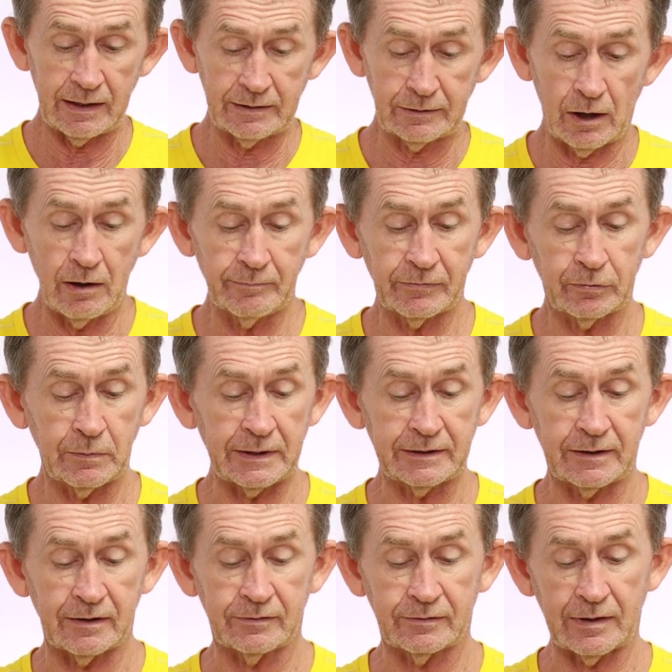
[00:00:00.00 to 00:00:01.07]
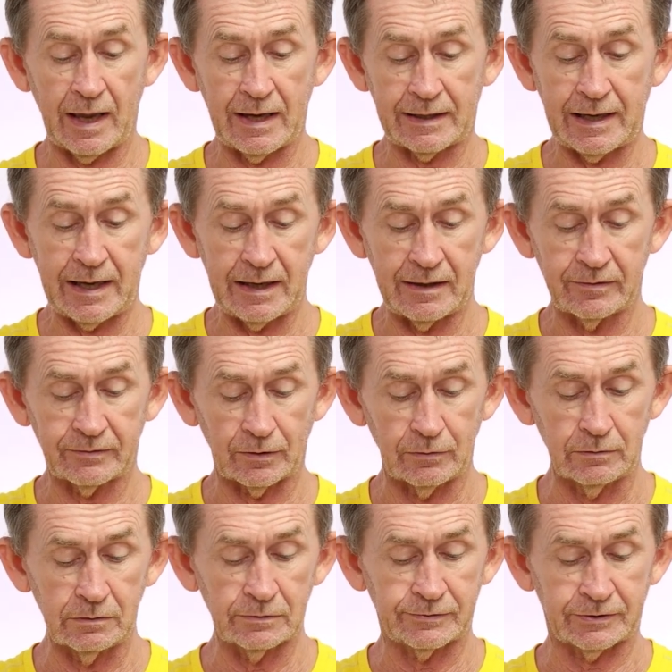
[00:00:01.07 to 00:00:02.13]
It comes with this uh, case
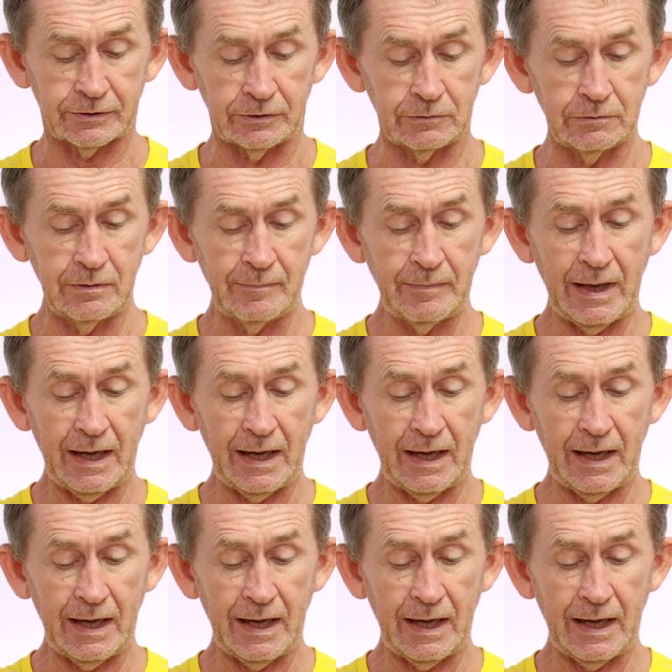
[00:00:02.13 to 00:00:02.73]
also,